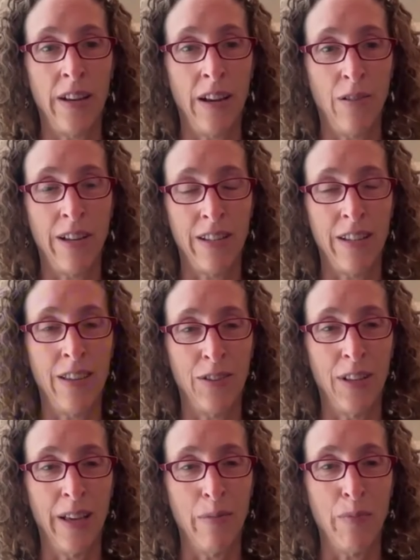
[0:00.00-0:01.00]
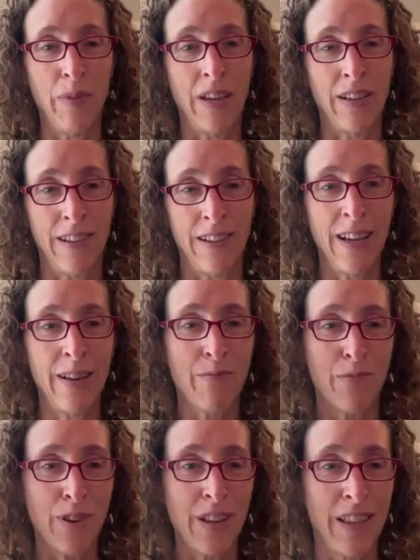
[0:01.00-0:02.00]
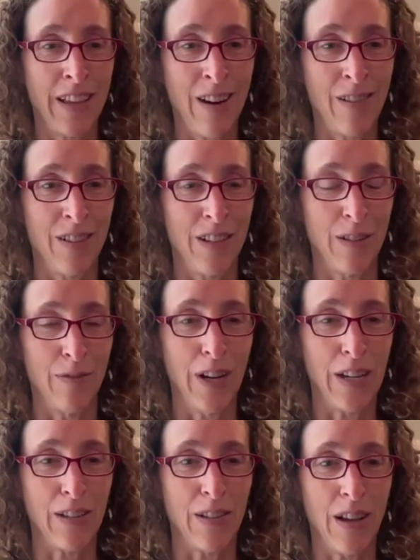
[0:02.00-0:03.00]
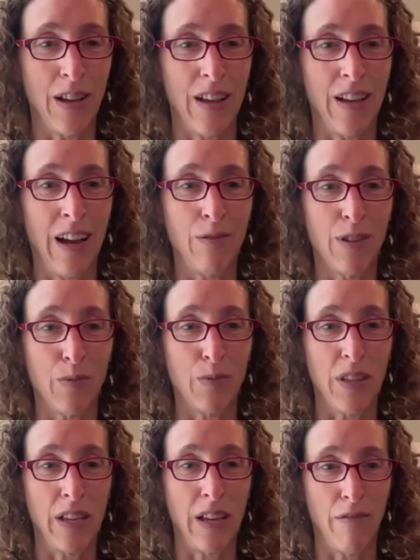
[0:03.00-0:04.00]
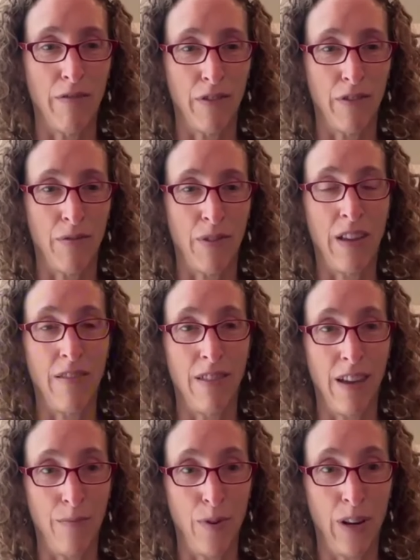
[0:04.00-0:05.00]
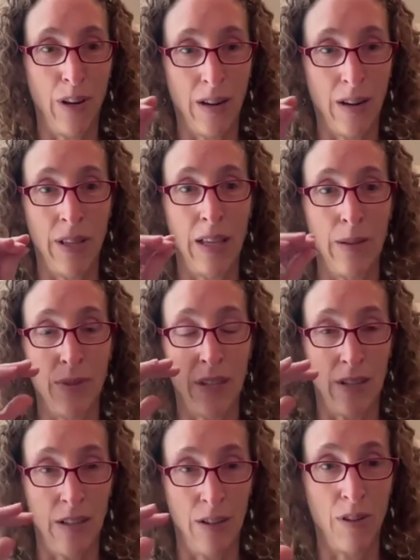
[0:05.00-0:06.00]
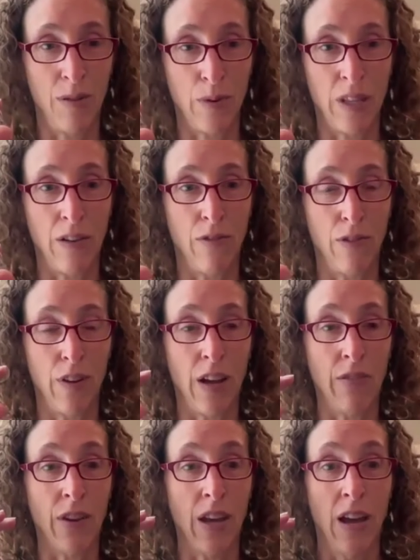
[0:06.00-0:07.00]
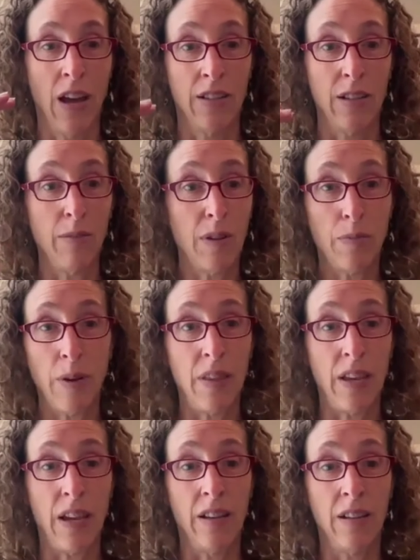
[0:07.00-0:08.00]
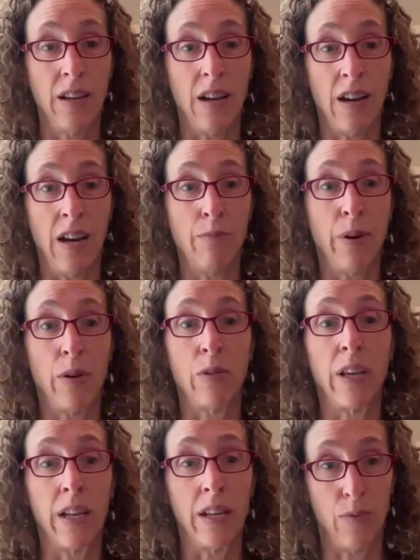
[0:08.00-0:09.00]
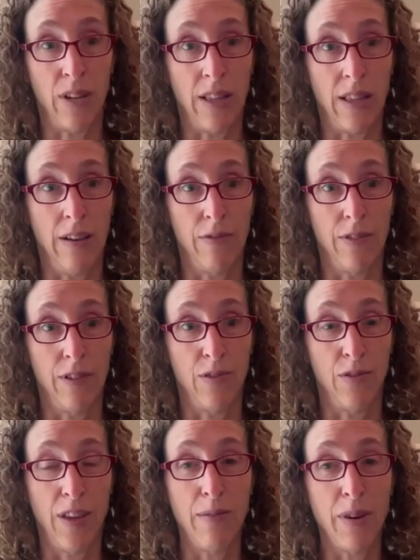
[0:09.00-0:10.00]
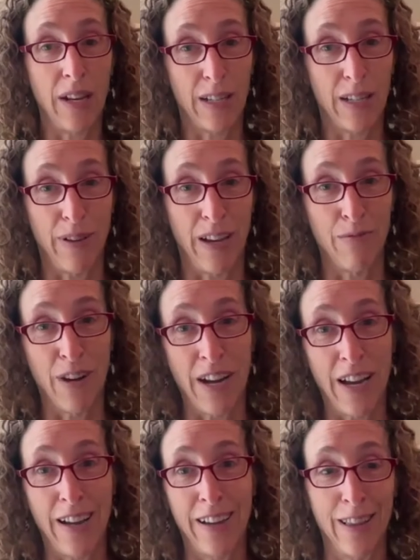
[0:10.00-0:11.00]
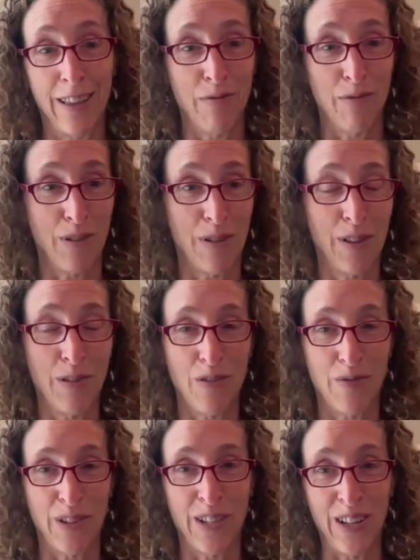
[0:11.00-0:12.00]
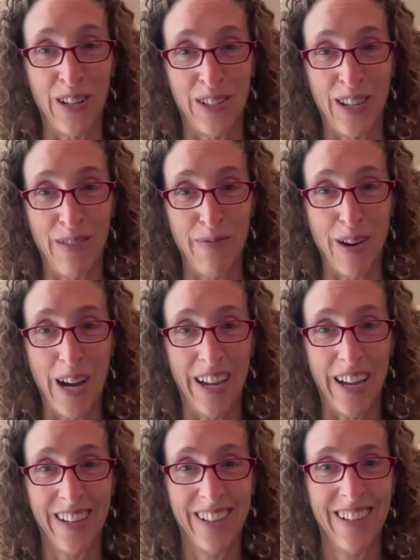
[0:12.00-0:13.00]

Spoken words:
now I see the dilemma because as I'm breathing out in the device, I was breathing out for 3, then putting it on my lips, continuing to breathe out for 5. Sometimes by the end, I barely had any breath left. So that might explain why I had lower results on my